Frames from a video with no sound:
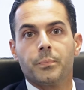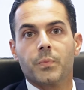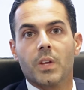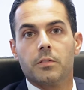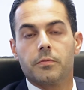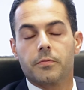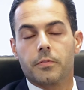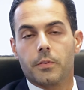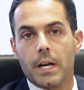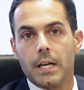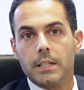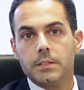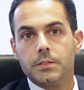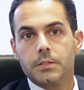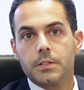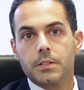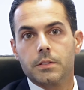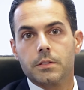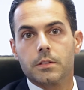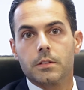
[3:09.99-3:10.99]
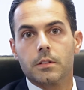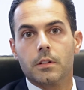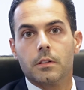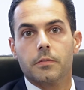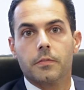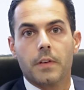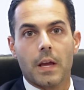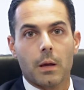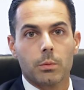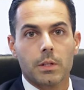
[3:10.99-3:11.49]
a friend, a
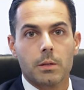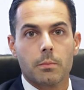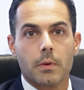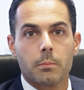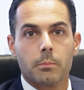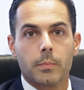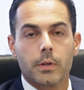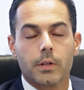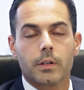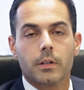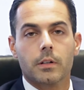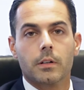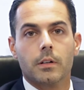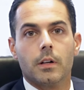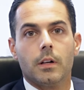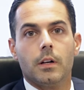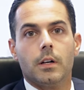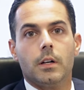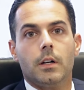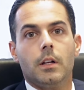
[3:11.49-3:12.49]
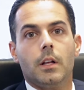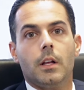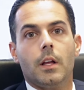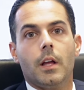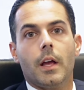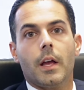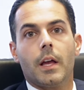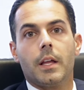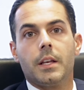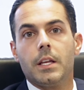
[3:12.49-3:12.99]
family member.
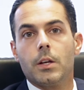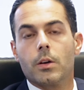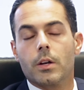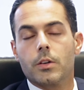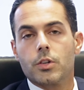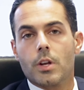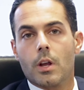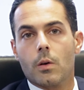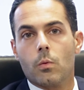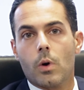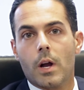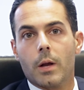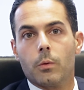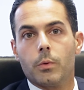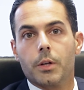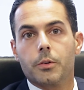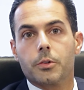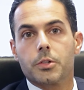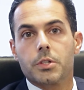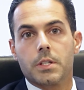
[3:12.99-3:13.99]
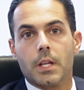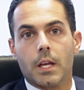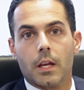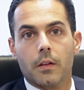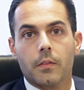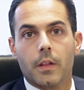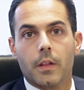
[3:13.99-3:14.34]
And here at J&Y, we understand